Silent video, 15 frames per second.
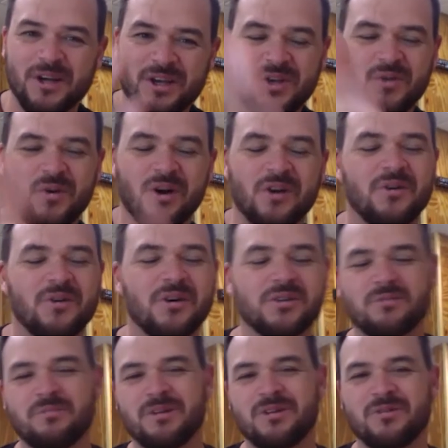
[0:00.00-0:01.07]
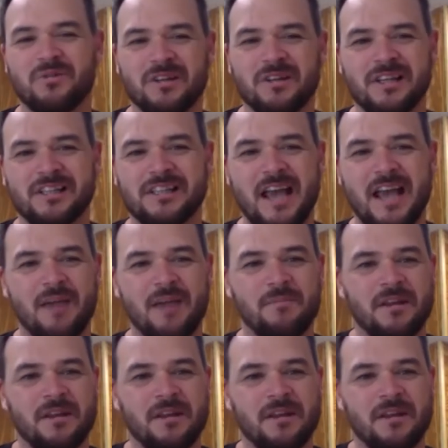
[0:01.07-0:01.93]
you are going to be doing the same.